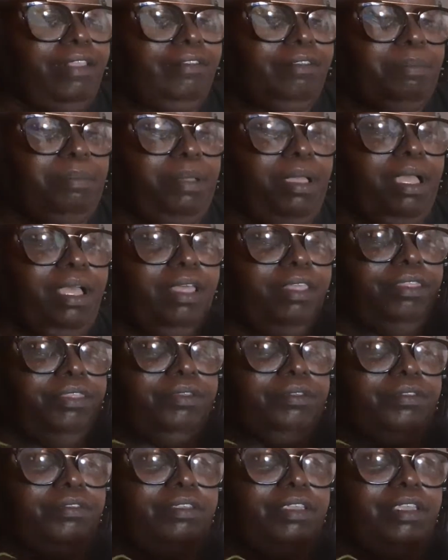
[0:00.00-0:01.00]

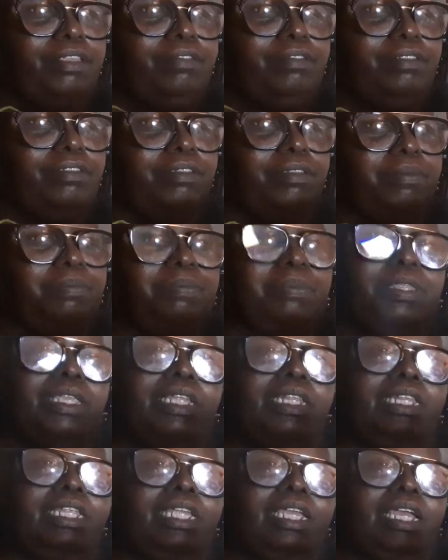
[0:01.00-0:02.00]
a
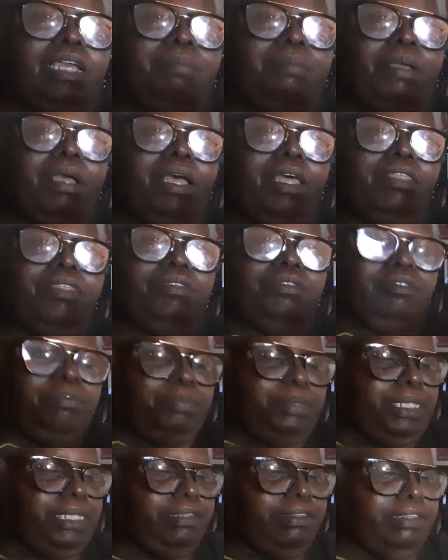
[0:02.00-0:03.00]
neon pothos
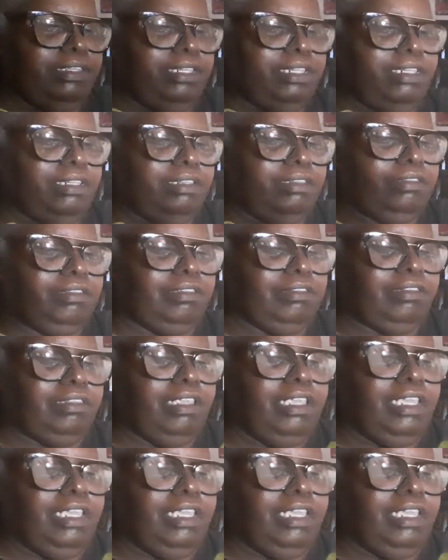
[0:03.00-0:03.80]
piece in it. It's just